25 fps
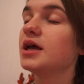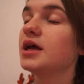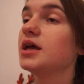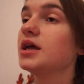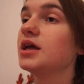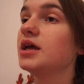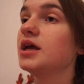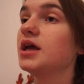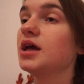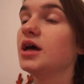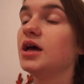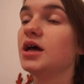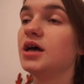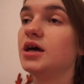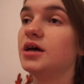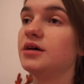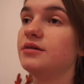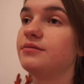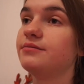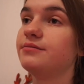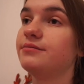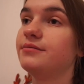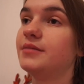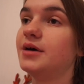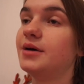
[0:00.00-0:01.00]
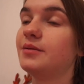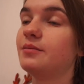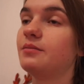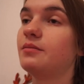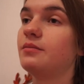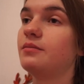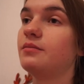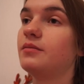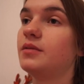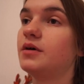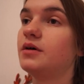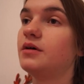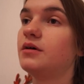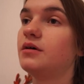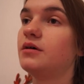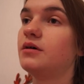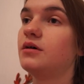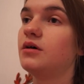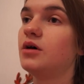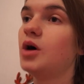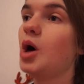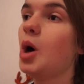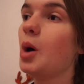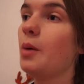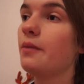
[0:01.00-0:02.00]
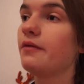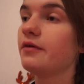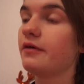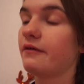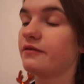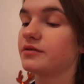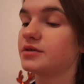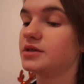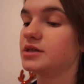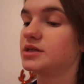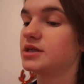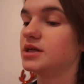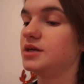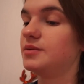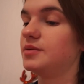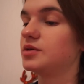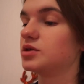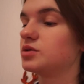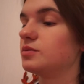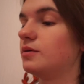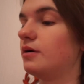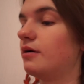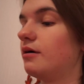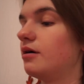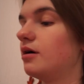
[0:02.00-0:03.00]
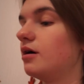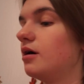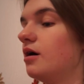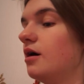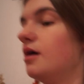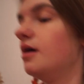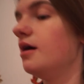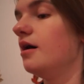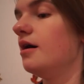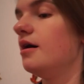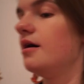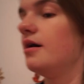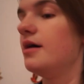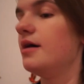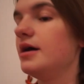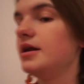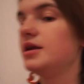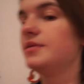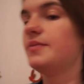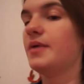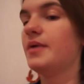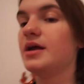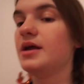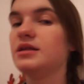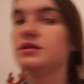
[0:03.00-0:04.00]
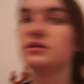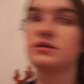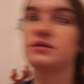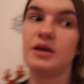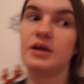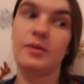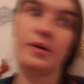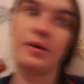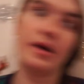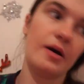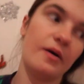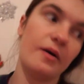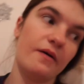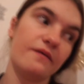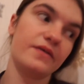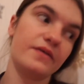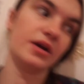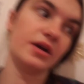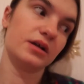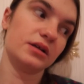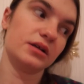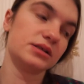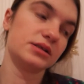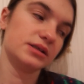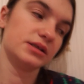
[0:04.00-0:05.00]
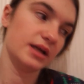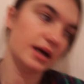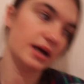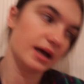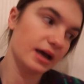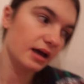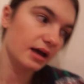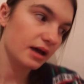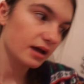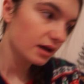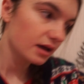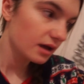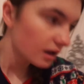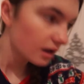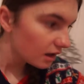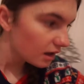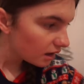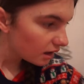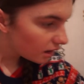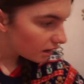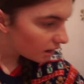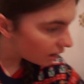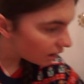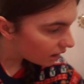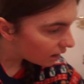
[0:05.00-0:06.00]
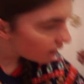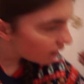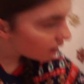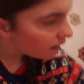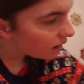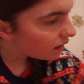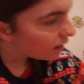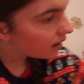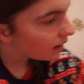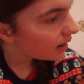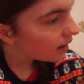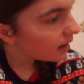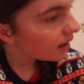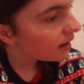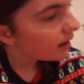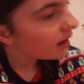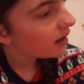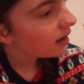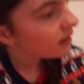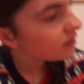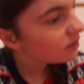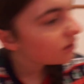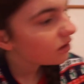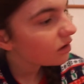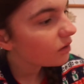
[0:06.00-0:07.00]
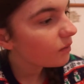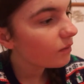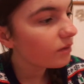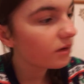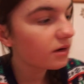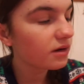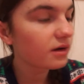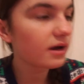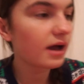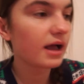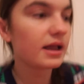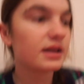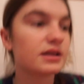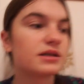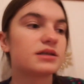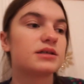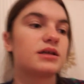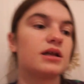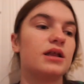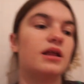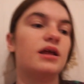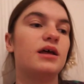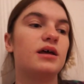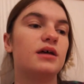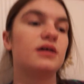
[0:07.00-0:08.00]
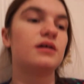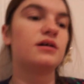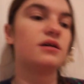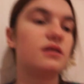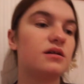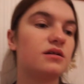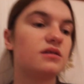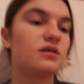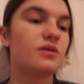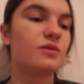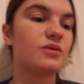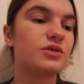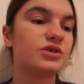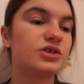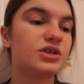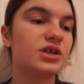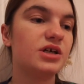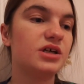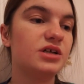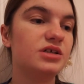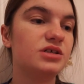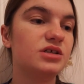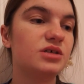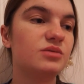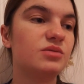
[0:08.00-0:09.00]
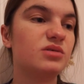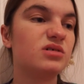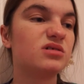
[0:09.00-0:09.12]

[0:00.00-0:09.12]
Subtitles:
yeah, I'm hopefully off to the cinema tomorrow. It depends on how I feel today. I don't want to cancel it. I'm going to change it.